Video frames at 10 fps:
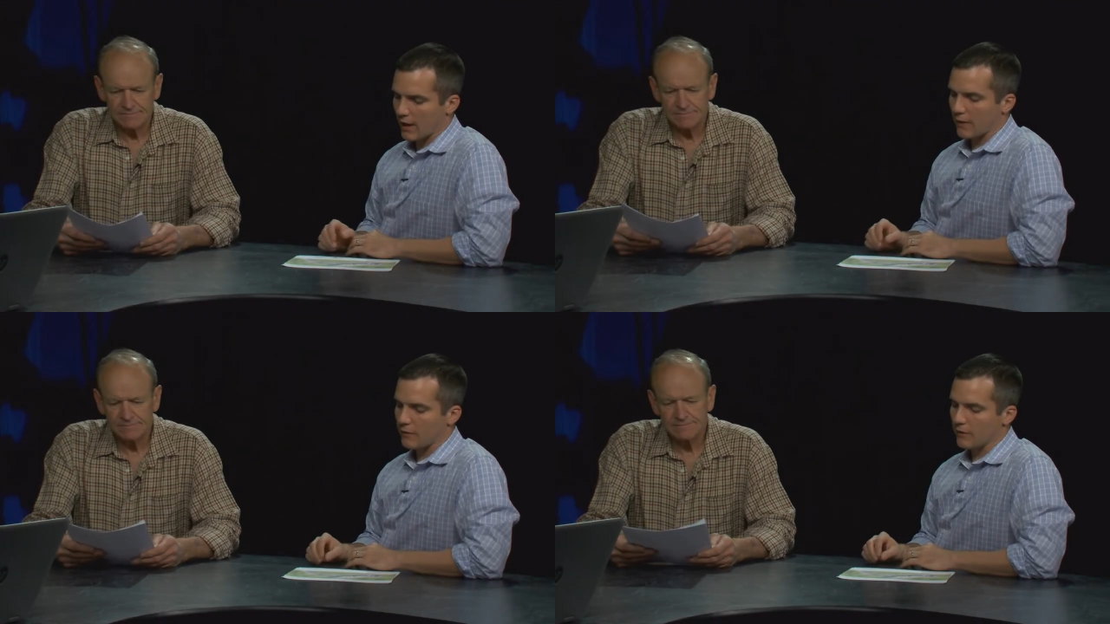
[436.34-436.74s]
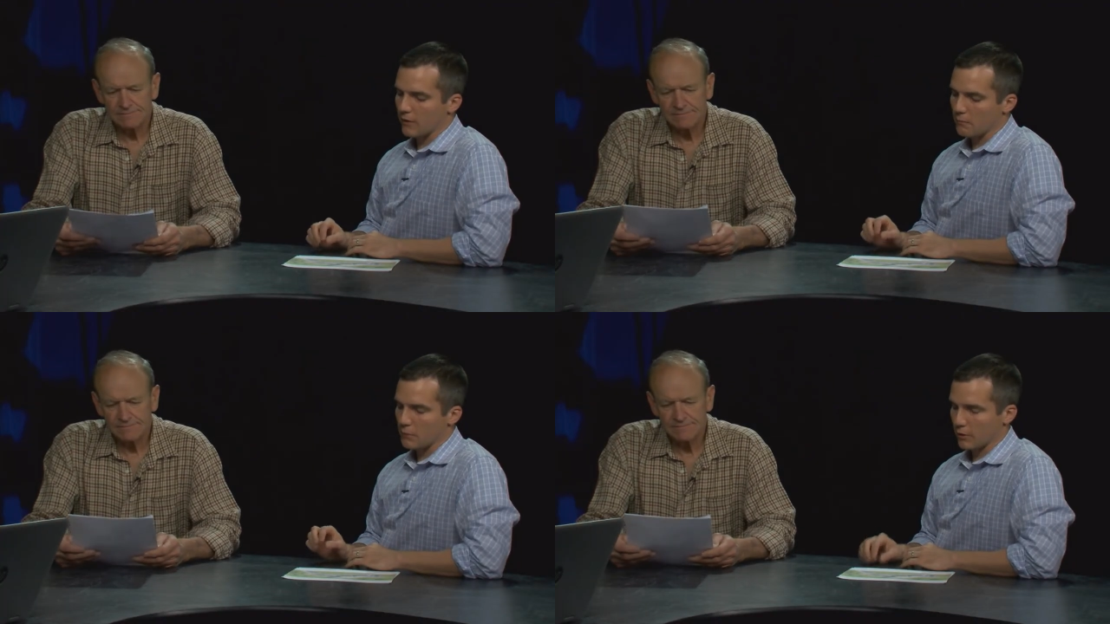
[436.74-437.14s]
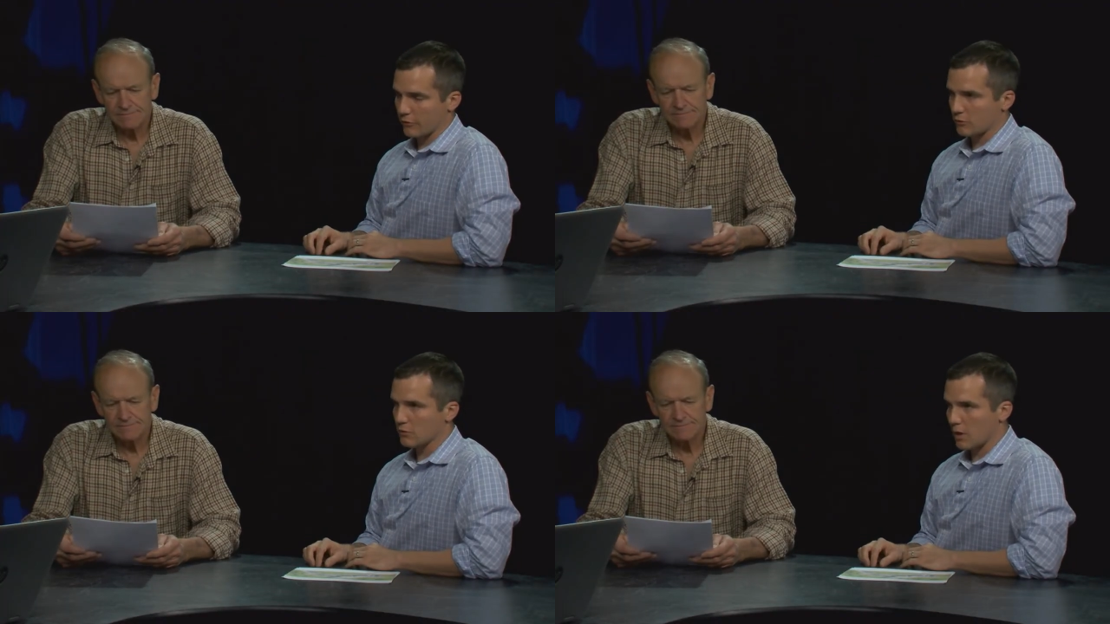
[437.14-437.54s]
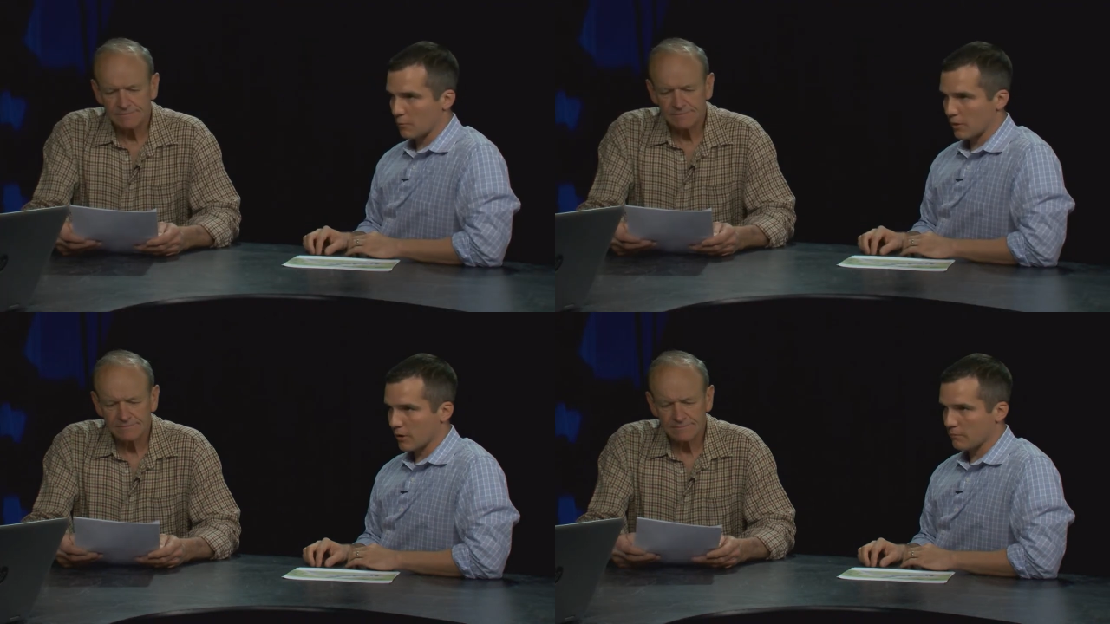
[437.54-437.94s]
Speaker 1: at the middle school
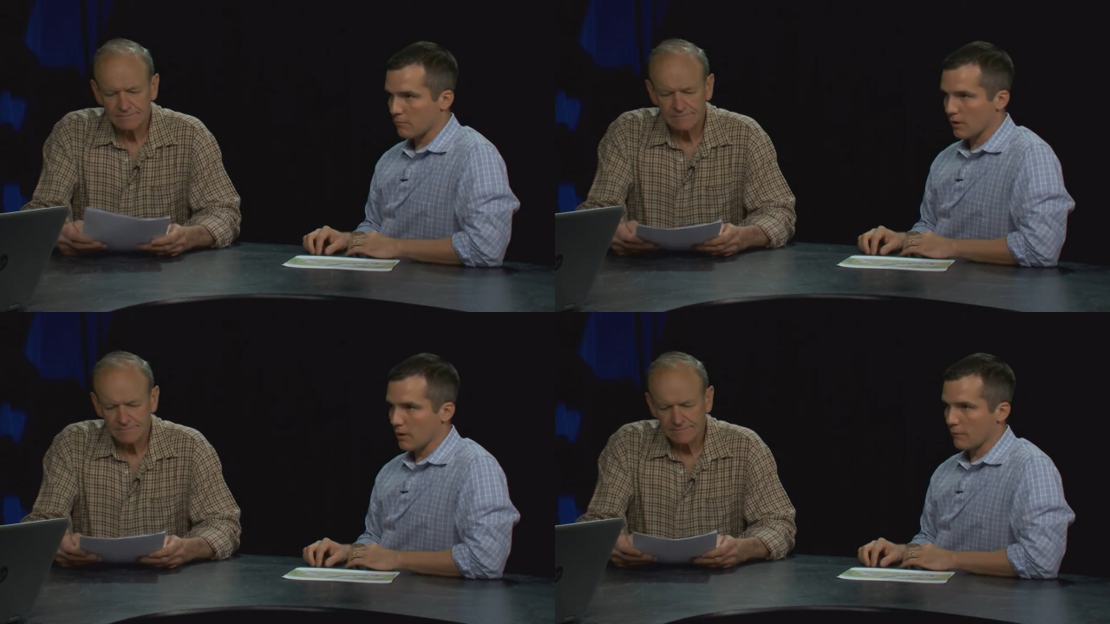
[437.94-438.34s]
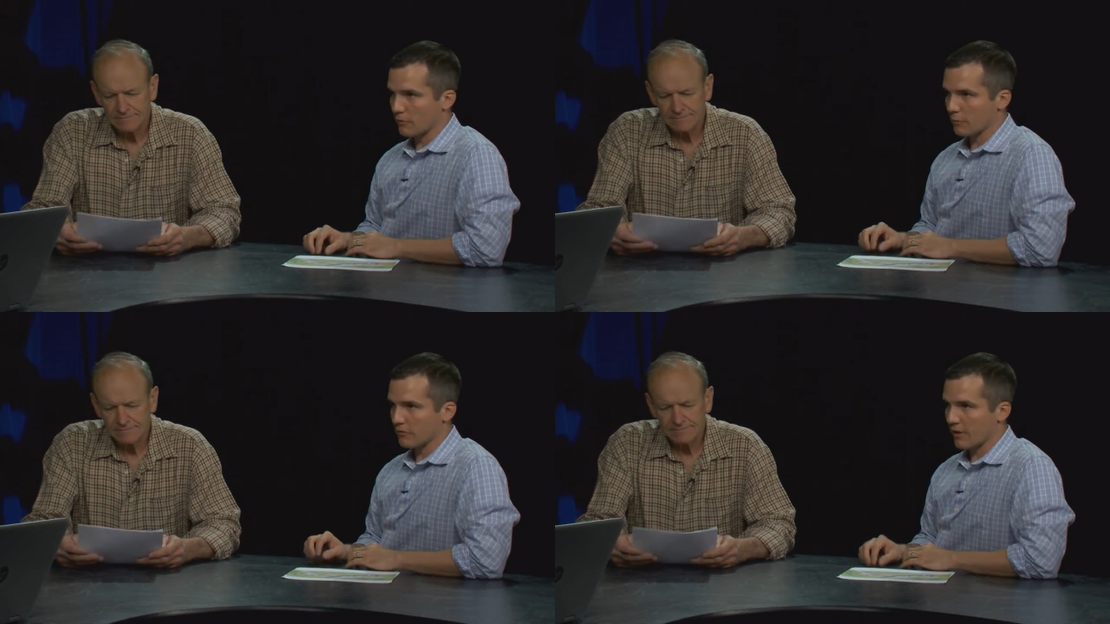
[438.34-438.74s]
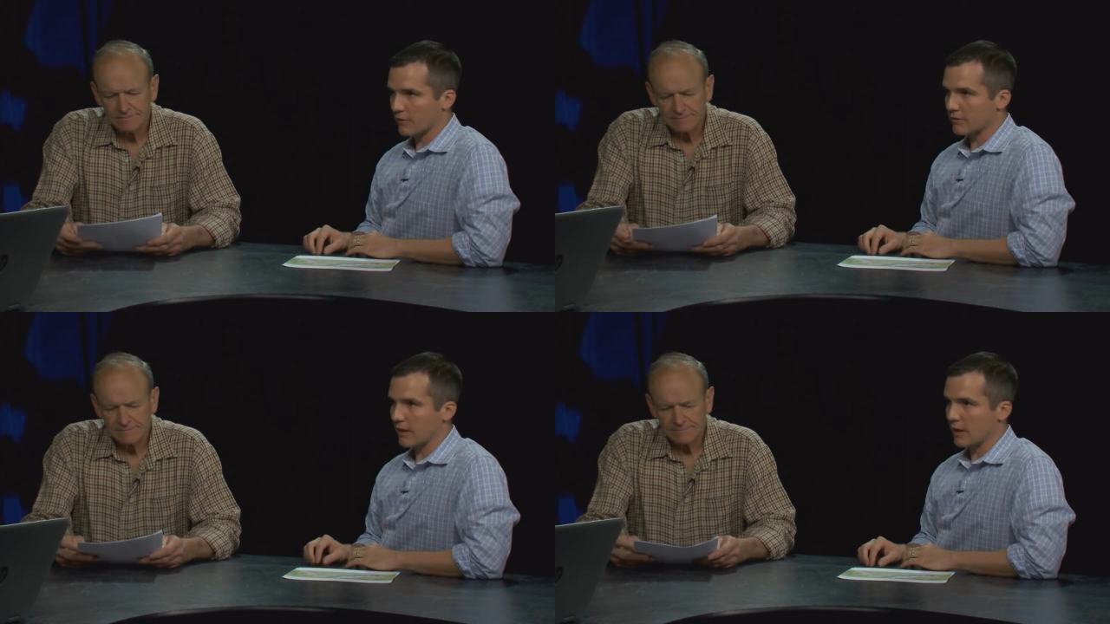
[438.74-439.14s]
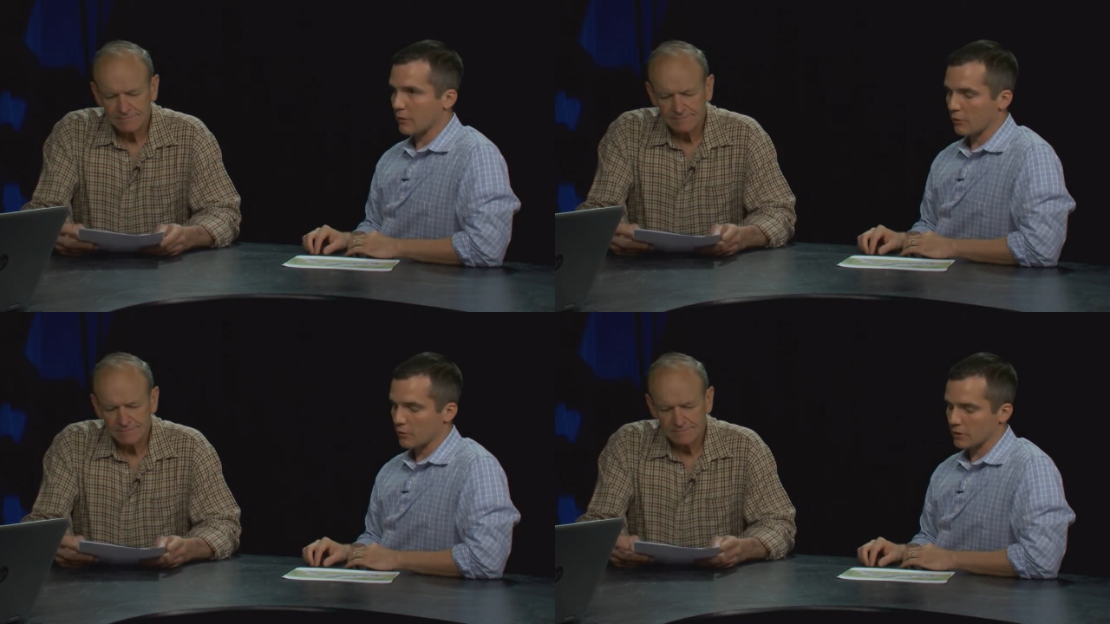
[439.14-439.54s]
library, um, from 7 to
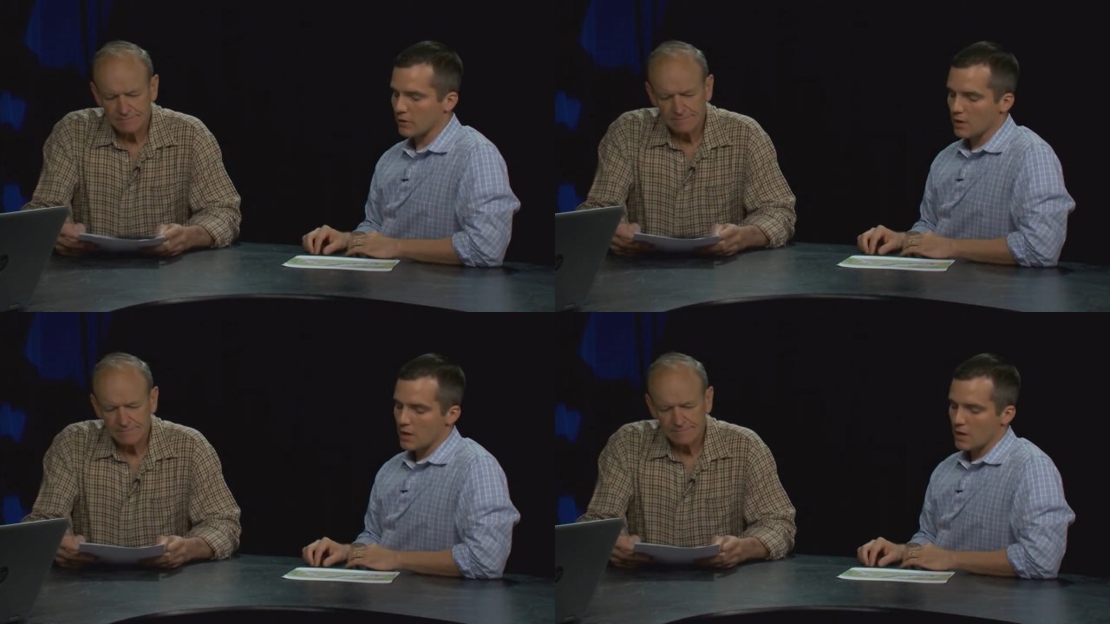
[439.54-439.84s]
8:30.